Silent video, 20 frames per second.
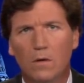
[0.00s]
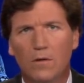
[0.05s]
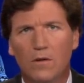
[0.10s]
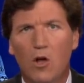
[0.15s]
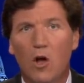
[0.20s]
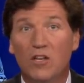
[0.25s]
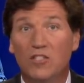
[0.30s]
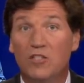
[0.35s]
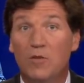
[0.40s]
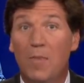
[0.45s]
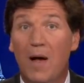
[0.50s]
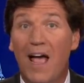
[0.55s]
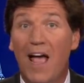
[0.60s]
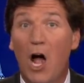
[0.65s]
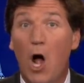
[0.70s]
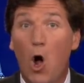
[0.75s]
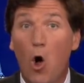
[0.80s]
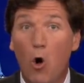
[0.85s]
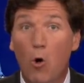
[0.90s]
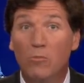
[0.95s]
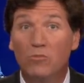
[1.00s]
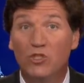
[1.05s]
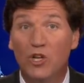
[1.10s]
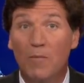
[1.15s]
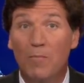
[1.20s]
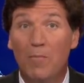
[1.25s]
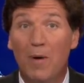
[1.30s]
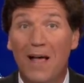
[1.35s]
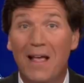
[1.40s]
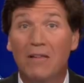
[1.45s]
The cost to buy a home
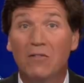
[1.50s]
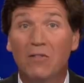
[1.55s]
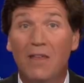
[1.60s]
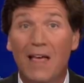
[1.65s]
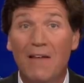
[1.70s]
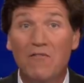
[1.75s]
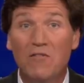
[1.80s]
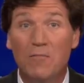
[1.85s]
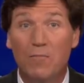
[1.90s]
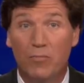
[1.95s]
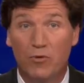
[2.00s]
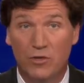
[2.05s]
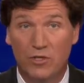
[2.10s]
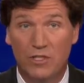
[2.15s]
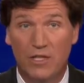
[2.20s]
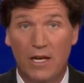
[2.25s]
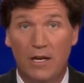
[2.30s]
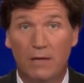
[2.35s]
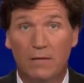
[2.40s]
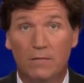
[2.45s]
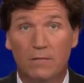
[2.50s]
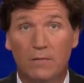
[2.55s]
jumped by 11%.